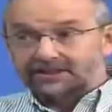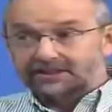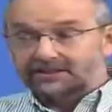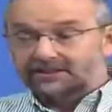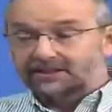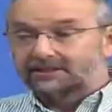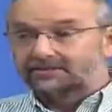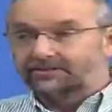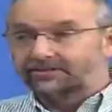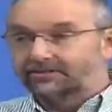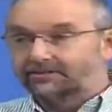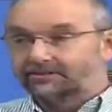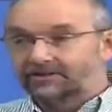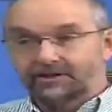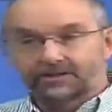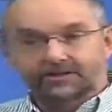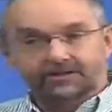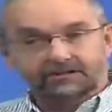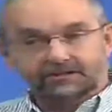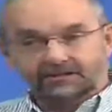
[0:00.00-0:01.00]
So if you've
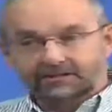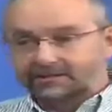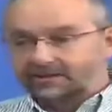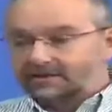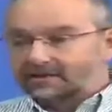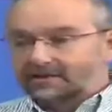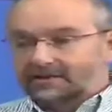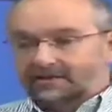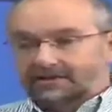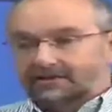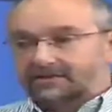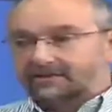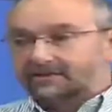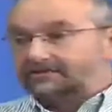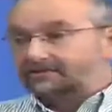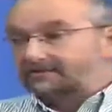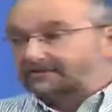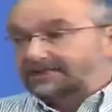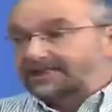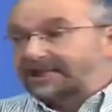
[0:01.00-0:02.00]
got a
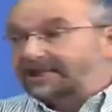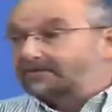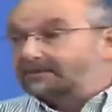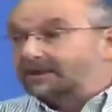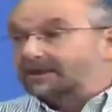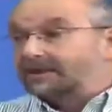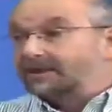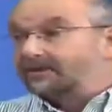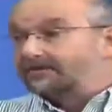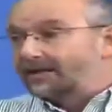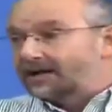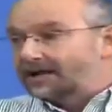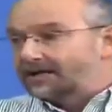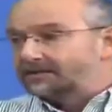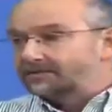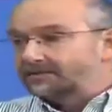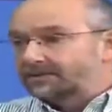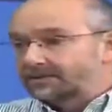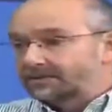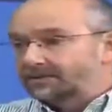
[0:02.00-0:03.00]
10 million
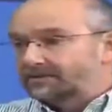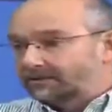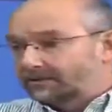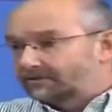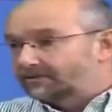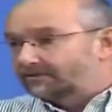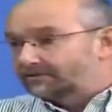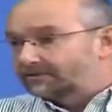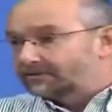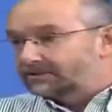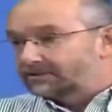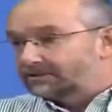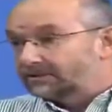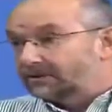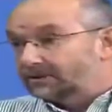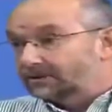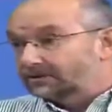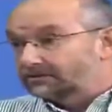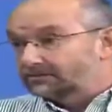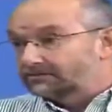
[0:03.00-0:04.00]
rands worth of
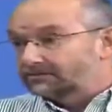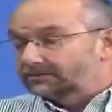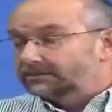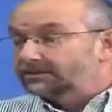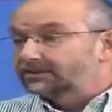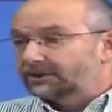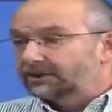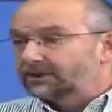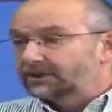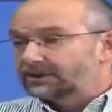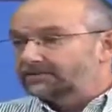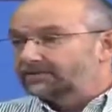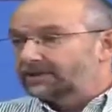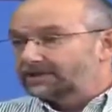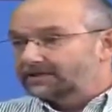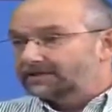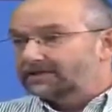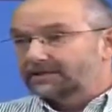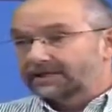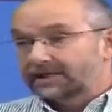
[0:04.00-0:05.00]
stock, you could
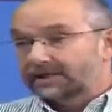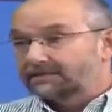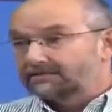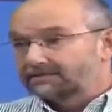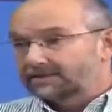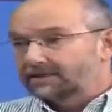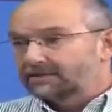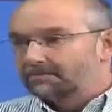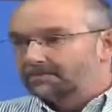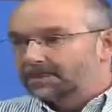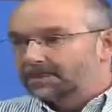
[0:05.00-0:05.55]
expect to get R1